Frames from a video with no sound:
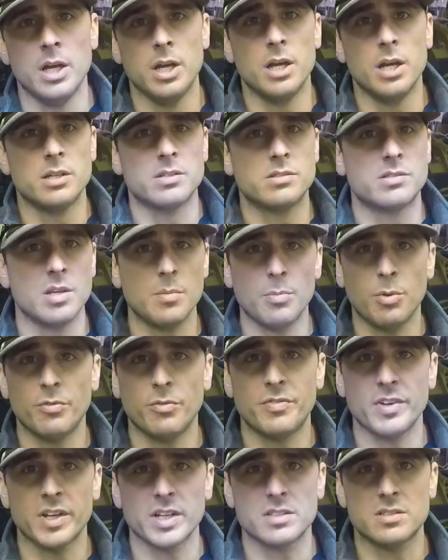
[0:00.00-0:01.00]
Simple
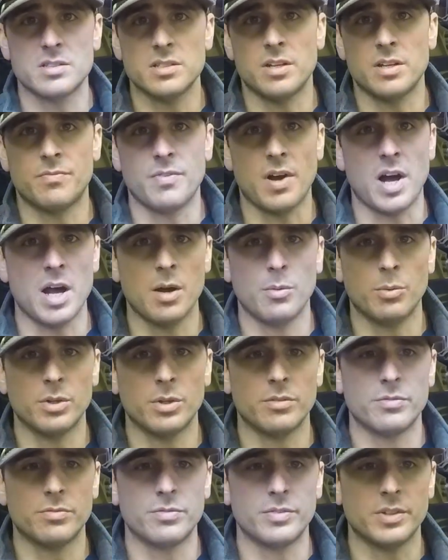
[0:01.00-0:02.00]
fix. If I would
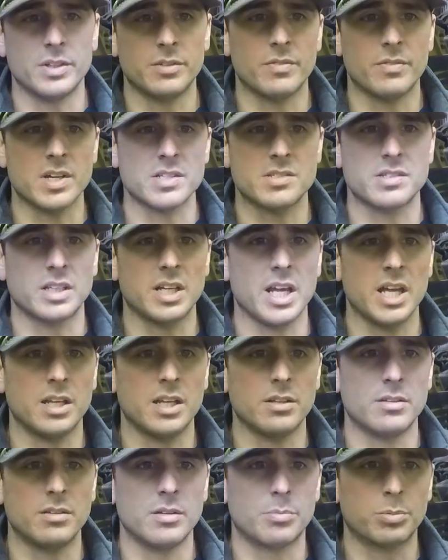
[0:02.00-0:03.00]
have
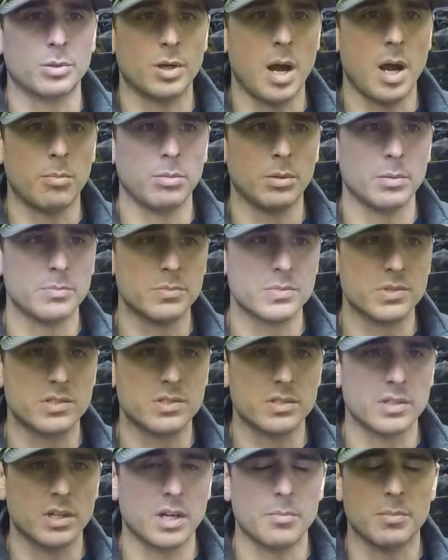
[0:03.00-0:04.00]
investigated the
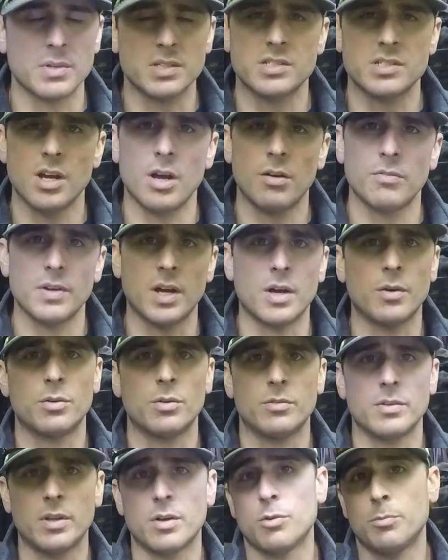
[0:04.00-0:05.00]
problems myself, that
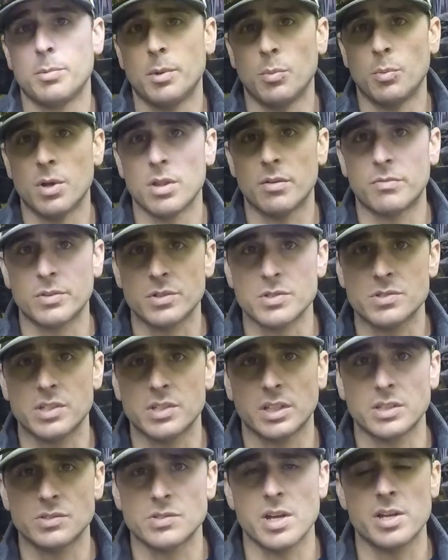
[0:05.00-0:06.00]
would have been one of the first
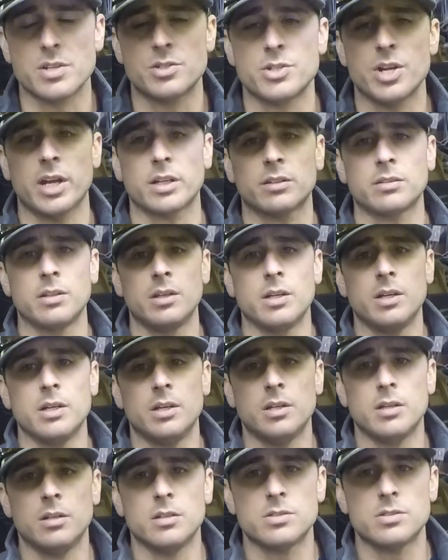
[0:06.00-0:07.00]
things I checked.
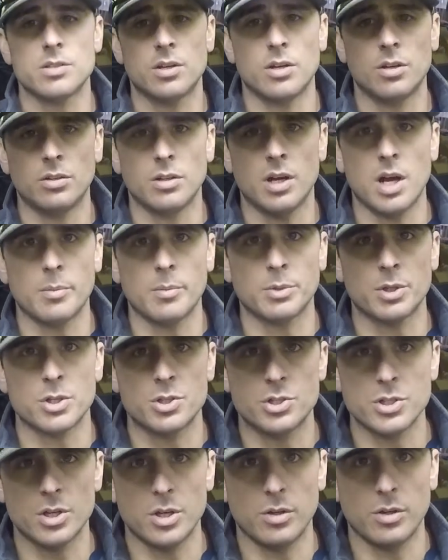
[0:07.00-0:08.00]
So I'm going to
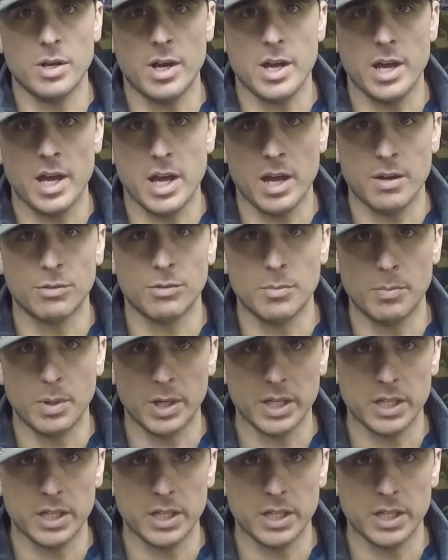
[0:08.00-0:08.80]
show everybody